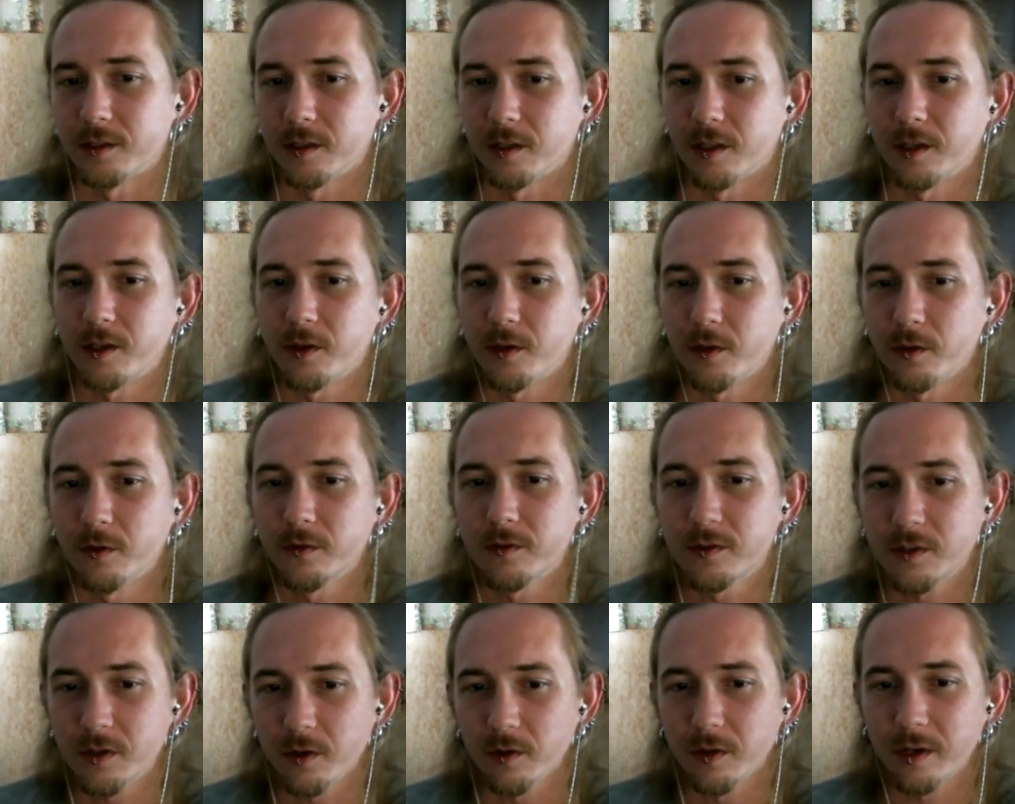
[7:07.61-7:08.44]
Like you
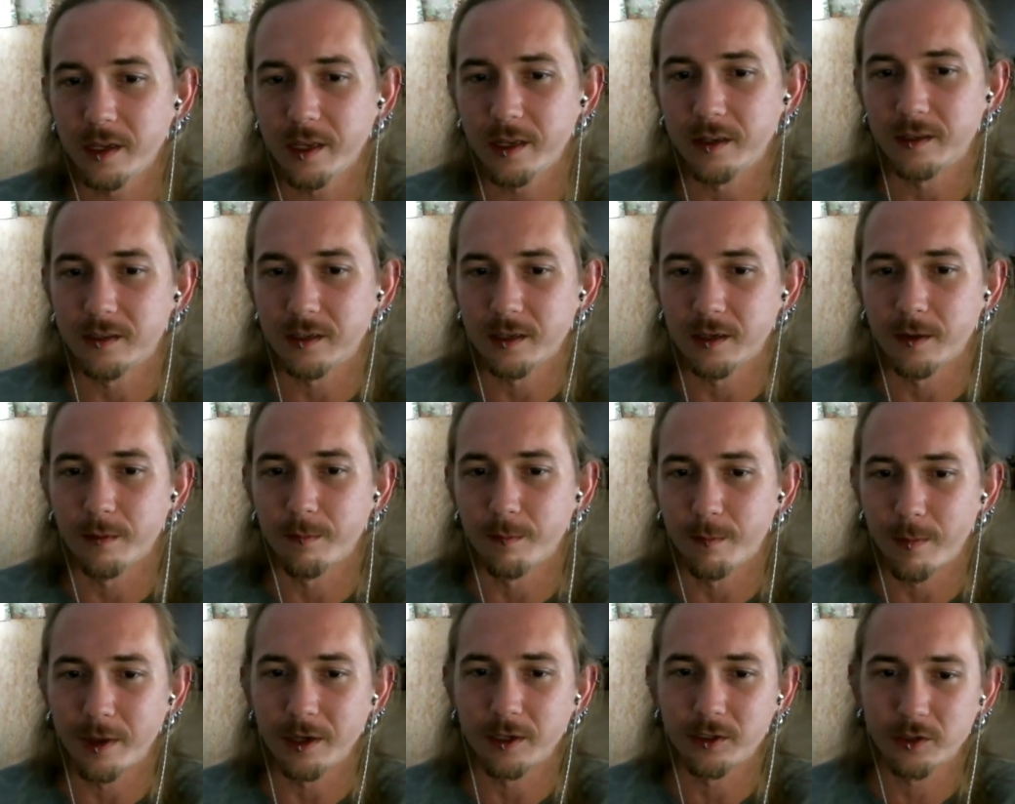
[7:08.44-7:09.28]
still need to
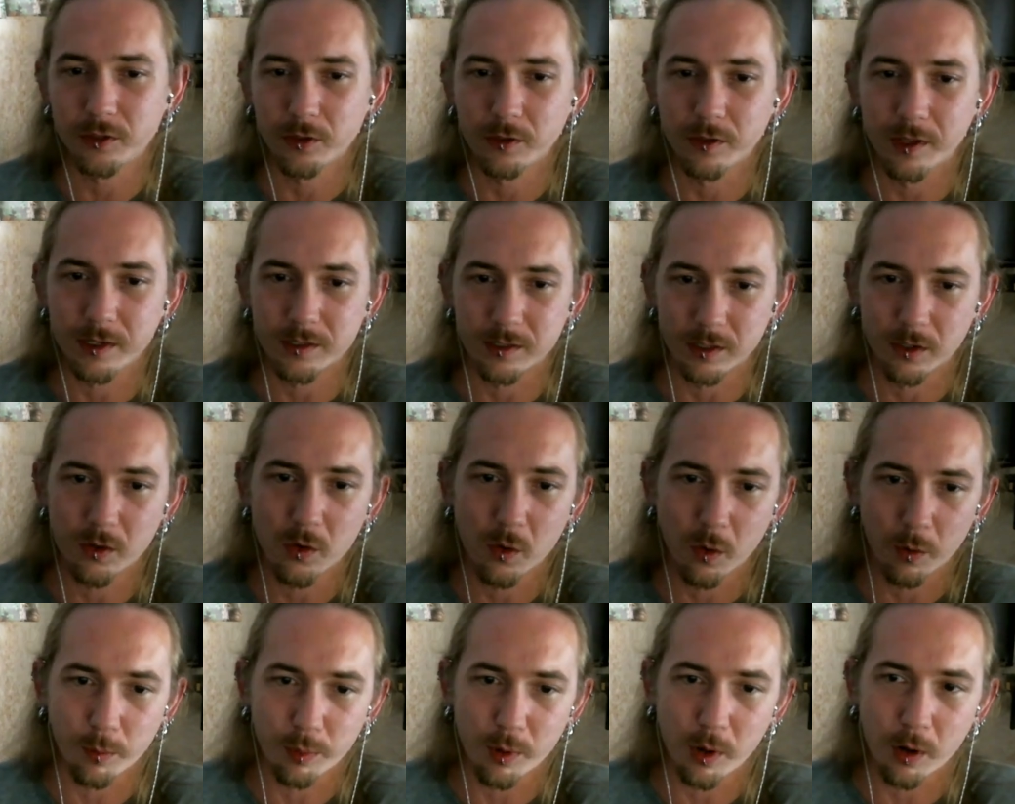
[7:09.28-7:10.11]
make sure that's a
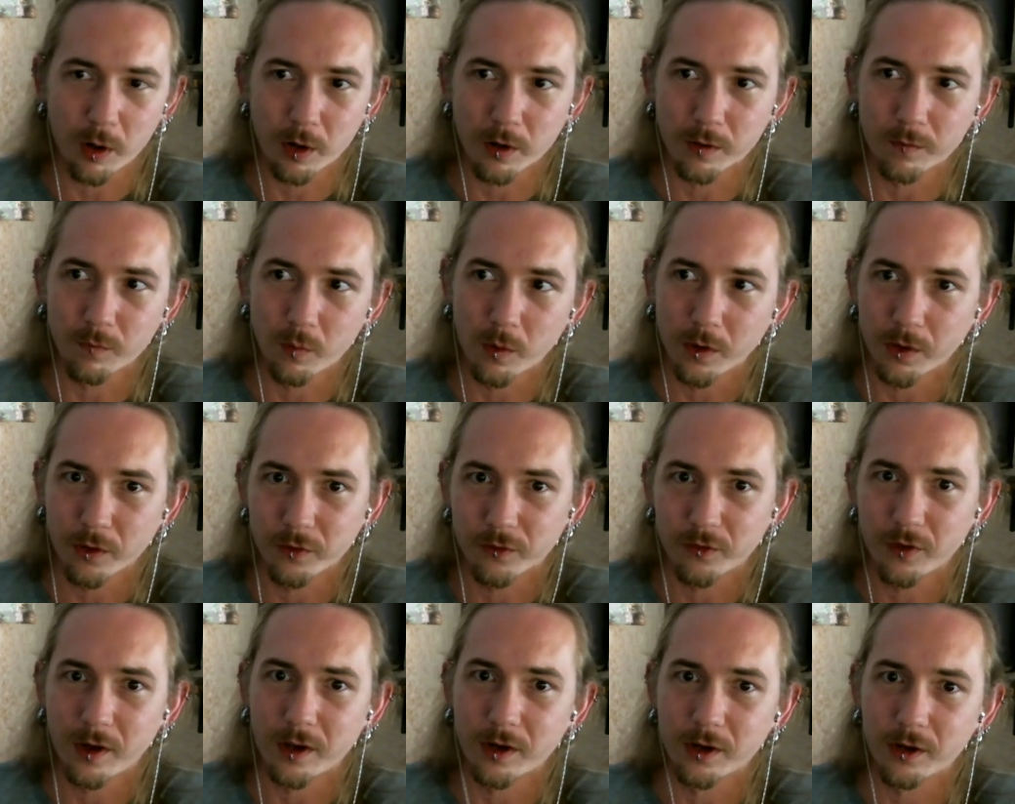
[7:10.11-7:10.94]
core part of what you're
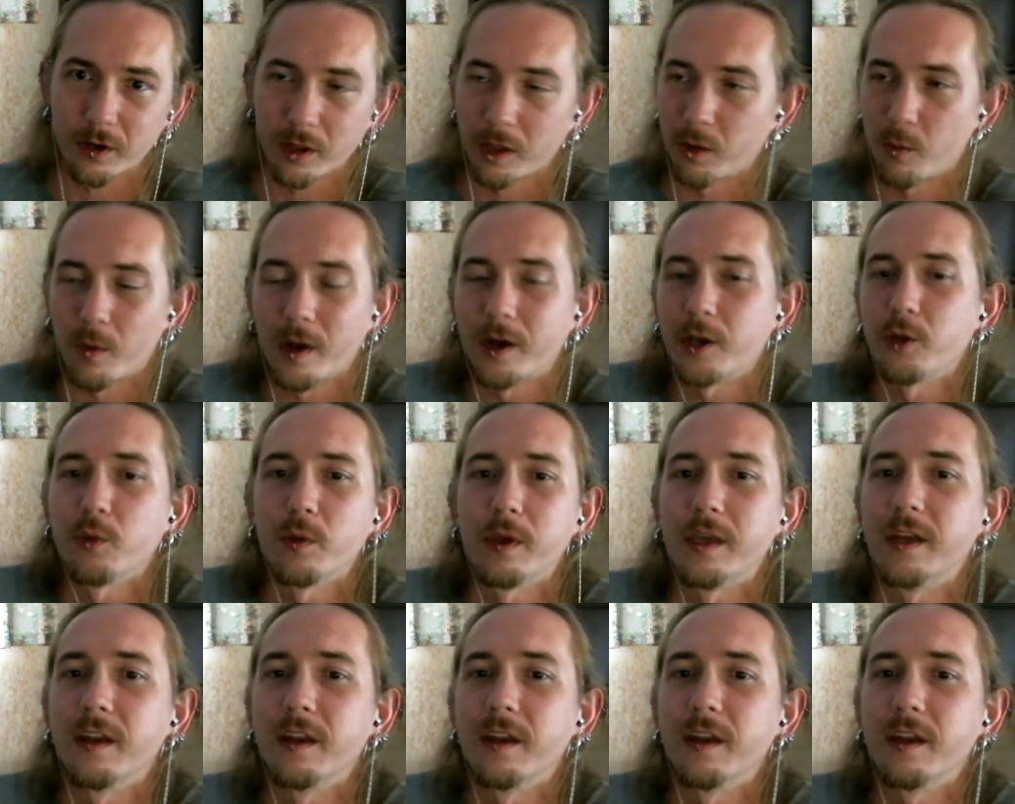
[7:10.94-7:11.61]
trying to do. Like why do you get